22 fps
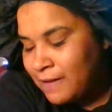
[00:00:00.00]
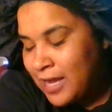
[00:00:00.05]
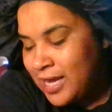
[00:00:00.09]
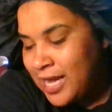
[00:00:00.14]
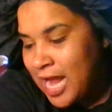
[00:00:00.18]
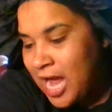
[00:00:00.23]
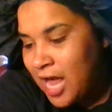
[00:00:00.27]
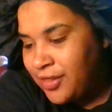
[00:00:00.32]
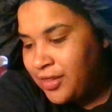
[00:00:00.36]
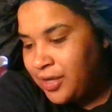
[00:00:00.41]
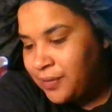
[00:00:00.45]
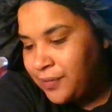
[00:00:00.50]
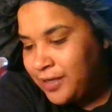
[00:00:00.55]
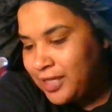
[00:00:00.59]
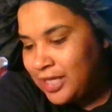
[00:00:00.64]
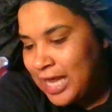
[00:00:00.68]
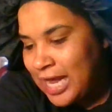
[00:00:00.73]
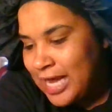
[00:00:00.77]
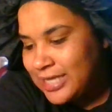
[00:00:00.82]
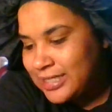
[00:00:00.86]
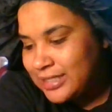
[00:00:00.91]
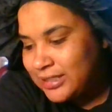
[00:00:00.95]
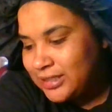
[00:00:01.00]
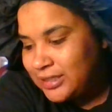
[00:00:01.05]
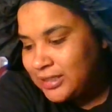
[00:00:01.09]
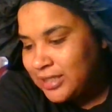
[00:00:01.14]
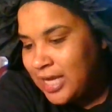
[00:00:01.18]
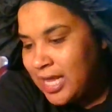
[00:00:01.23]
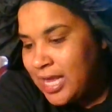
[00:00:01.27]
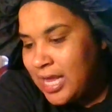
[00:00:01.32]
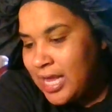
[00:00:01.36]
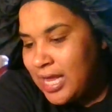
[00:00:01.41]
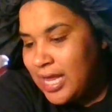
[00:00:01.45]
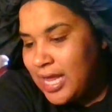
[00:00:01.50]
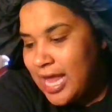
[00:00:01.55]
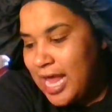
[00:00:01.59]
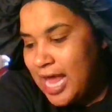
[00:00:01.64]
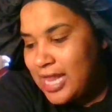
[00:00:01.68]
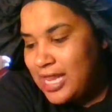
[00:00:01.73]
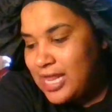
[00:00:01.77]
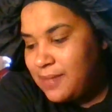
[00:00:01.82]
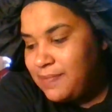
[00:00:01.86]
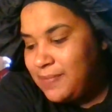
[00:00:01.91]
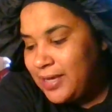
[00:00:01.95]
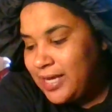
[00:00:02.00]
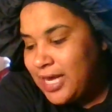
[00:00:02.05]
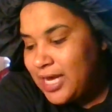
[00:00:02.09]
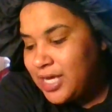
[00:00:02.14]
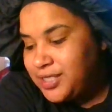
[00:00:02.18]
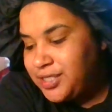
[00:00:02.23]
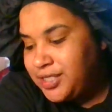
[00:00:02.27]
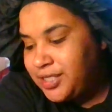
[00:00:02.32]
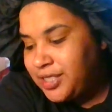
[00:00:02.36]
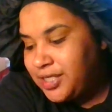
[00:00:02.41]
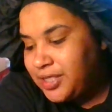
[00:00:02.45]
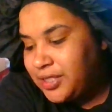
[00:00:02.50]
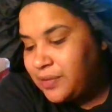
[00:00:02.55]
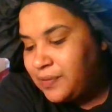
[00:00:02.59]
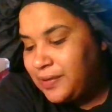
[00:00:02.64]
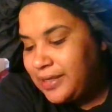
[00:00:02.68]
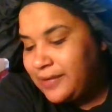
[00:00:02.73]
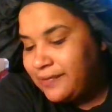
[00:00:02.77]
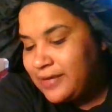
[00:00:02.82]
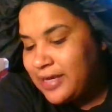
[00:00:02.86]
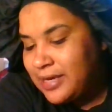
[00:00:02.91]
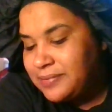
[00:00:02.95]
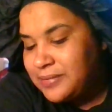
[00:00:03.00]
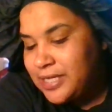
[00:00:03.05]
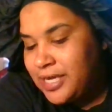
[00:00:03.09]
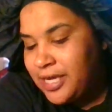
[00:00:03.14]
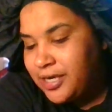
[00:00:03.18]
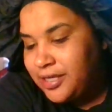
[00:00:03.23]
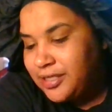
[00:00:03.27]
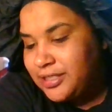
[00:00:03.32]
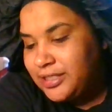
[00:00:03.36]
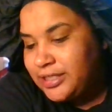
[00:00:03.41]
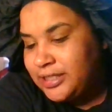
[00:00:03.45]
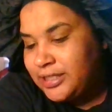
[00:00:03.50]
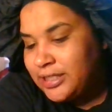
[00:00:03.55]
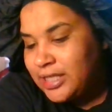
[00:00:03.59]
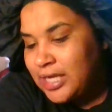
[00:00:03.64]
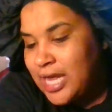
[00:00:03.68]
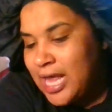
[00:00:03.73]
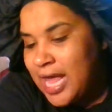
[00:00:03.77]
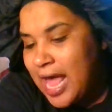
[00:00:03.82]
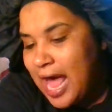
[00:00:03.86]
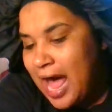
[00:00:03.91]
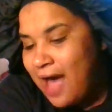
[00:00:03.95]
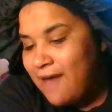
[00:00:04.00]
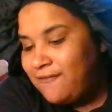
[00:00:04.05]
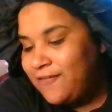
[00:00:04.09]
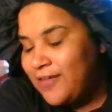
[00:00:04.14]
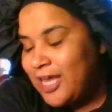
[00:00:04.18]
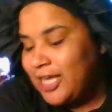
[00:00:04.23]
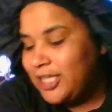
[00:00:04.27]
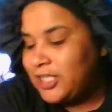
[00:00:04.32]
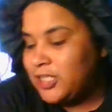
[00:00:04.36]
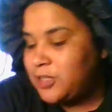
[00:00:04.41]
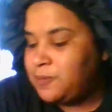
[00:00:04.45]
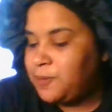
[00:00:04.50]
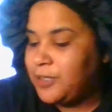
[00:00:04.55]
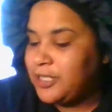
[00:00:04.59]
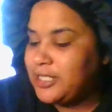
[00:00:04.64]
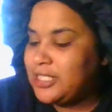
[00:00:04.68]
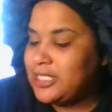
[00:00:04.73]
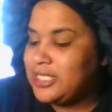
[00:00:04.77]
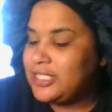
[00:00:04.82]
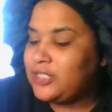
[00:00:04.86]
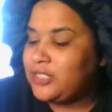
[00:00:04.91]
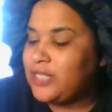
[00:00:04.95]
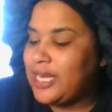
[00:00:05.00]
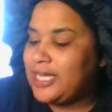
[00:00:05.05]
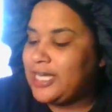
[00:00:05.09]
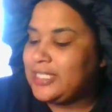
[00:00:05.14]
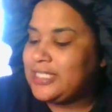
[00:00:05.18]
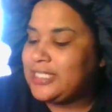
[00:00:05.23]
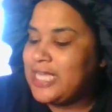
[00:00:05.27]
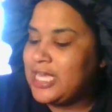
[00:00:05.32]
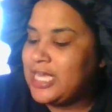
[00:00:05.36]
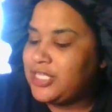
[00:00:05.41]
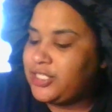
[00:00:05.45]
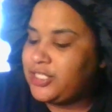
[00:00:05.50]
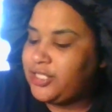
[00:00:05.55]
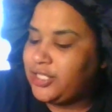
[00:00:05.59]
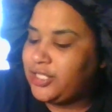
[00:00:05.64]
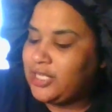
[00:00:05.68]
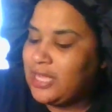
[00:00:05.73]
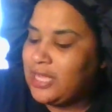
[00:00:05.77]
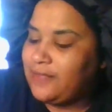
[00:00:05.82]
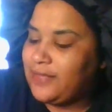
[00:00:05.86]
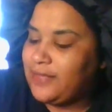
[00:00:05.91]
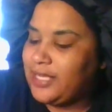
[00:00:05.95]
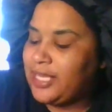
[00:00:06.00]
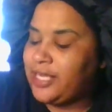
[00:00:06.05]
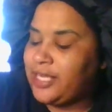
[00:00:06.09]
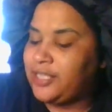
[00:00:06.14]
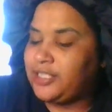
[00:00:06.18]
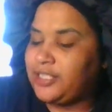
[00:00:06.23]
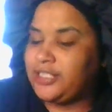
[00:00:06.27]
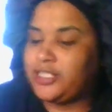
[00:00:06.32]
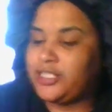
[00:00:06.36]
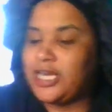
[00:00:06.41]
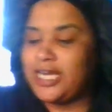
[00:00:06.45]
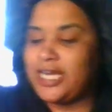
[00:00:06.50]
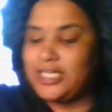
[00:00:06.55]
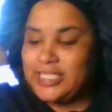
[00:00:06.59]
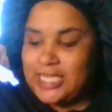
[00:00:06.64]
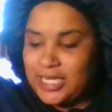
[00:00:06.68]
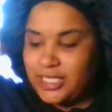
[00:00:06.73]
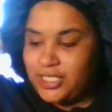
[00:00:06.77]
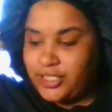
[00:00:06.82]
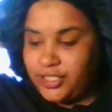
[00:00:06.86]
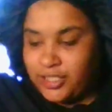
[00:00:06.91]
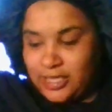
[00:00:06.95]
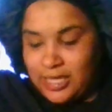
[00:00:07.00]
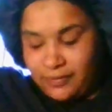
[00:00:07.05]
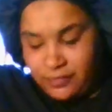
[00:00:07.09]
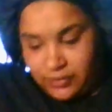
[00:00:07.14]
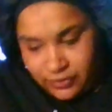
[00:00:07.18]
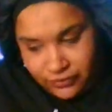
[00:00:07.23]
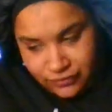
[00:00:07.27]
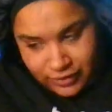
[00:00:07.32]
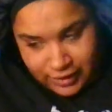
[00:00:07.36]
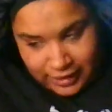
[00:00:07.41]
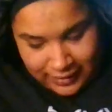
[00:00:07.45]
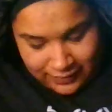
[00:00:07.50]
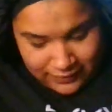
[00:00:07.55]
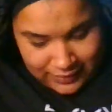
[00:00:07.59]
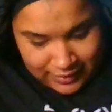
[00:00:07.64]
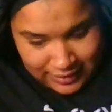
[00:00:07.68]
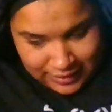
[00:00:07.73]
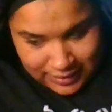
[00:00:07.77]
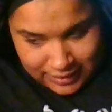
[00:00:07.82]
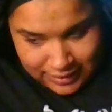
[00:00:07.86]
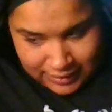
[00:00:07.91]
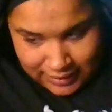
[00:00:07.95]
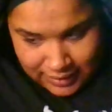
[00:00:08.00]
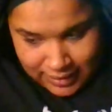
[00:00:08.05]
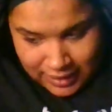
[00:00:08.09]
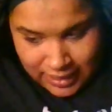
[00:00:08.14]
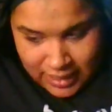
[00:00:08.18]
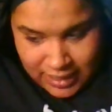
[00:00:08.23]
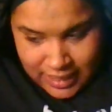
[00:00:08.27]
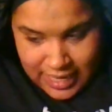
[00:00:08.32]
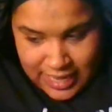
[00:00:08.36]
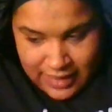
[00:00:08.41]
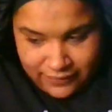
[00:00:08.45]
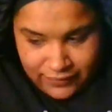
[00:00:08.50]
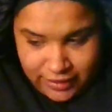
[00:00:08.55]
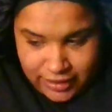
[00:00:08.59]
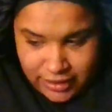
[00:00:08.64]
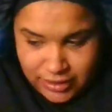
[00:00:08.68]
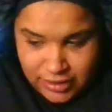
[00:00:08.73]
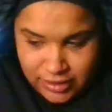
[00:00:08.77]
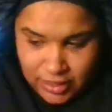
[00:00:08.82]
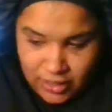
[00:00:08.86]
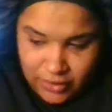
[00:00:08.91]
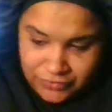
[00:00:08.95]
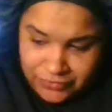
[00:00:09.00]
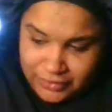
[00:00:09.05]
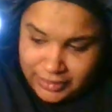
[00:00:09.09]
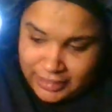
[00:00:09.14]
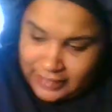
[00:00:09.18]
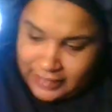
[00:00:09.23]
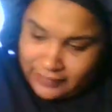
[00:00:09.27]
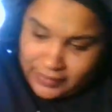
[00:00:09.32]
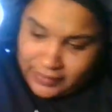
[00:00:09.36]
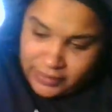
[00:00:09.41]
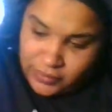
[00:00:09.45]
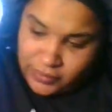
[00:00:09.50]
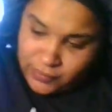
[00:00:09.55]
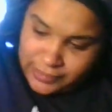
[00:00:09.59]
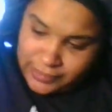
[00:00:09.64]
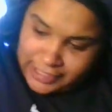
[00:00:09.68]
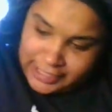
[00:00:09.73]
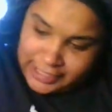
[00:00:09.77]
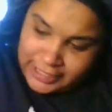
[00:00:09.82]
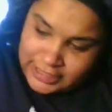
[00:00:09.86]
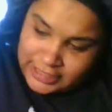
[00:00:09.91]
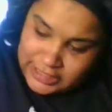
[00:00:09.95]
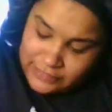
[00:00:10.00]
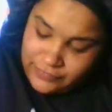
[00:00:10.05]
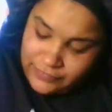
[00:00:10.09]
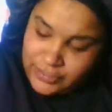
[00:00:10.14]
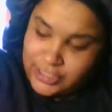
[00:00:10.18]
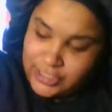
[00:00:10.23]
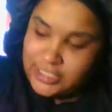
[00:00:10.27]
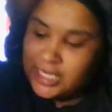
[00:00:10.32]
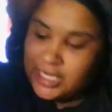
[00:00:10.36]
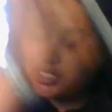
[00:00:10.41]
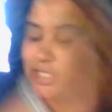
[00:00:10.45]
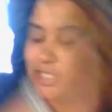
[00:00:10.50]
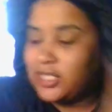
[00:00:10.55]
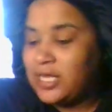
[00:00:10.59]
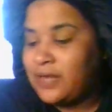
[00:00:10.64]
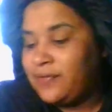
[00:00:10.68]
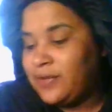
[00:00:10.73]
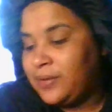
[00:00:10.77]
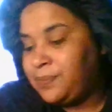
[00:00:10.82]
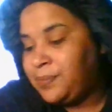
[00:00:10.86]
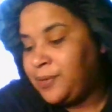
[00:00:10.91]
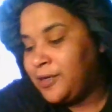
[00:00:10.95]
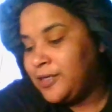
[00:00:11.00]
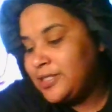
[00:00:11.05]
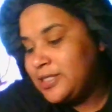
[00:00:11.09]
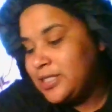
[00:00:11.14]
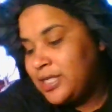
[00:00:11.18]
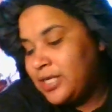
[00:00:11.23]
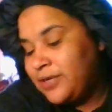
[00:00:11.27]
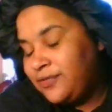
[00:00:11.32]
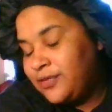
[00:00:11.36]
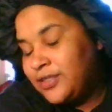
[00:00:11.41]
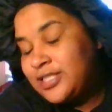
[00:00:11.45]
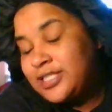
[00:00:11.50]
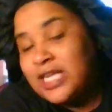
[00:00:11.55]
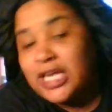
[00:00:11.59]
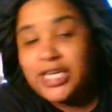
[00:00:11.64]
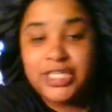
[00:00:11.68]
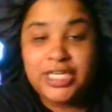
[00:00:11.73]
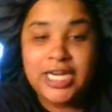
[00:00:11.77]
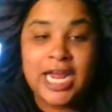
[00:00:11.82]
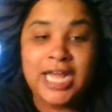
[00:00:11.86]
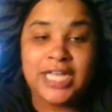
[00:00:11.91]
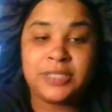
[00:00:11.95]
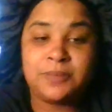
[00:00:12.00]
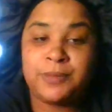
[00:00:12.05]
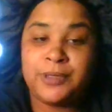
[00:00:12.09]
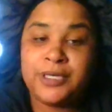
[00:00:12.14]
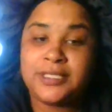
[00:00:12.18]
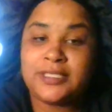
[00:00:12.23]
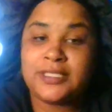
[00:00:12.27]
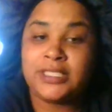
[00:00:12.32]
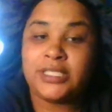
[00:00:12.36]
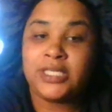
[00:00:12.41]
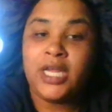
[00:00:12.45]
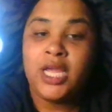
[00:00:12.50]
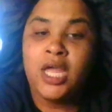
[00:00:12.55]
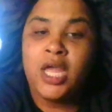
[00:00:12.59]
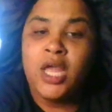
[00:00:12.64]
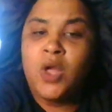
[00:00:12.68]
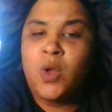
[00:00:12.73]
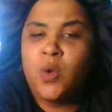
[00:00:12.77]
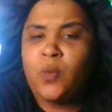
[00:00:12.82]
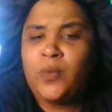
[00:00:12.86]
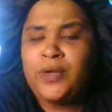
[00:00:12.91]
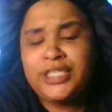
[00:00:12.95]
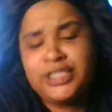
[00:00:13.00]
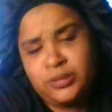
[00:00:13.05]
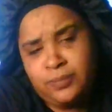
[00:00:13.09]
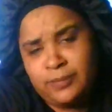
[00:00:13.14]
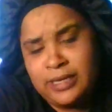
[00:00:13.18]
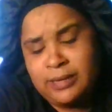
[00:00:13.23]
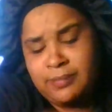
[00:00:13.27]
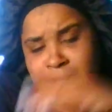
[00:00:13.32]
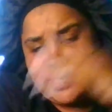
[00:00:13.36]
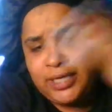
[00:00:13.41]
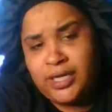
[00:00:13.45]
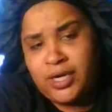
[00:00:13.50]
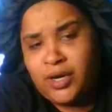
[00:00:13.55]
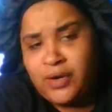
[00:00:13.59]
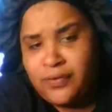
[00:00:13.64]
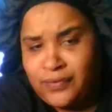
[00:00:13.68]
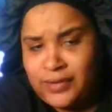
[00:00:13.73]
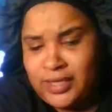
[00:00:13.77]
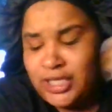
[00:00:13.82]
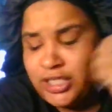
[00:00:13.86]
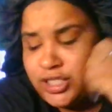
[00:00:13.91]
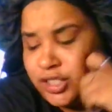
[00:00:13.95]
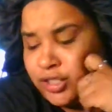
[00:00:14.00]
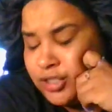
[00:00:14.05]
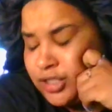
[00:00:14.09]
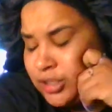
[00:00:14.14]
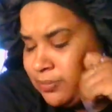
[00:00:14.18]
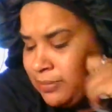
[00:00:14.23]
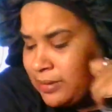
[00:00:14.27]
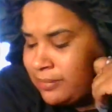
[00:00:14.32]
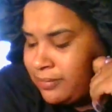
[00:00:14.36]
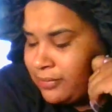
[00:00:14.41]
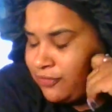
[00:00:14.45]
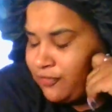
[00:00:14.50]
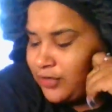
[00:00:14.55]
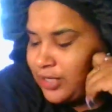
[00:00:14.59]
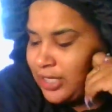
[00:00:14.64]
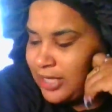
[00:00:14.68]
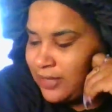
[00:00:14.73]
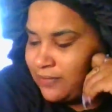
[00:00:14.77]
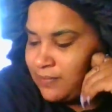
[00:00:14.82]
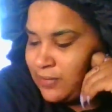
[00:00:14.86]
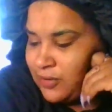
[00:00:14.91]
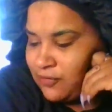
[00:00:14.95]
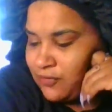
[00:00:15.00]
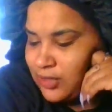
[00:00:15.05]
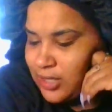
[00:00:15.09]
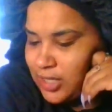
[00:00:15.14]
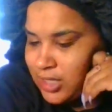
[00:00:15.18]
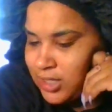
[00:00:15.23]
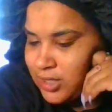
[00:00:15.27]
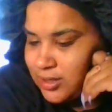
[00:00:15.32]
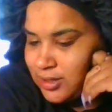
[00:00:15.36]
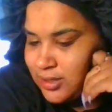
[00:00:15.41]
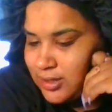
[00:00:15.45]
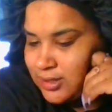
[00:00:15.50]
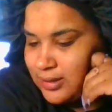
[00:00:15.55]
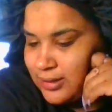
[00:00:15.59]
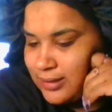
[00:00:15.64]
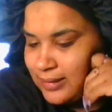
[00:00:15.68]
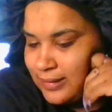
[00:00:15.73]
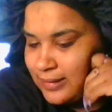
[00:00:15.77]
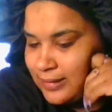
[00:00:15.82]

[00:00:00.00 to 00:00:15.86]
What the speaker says: Now they're realizing. And then because you're in the Queen of Cups energy, I feel like this person is trying to test your loving energy, trying to test your level of forgiveness. If you're so forgiving, Aquarius, if you're such a loving person, if you're such a nice person, we should be able to get over this. You should be able to forgive me for this.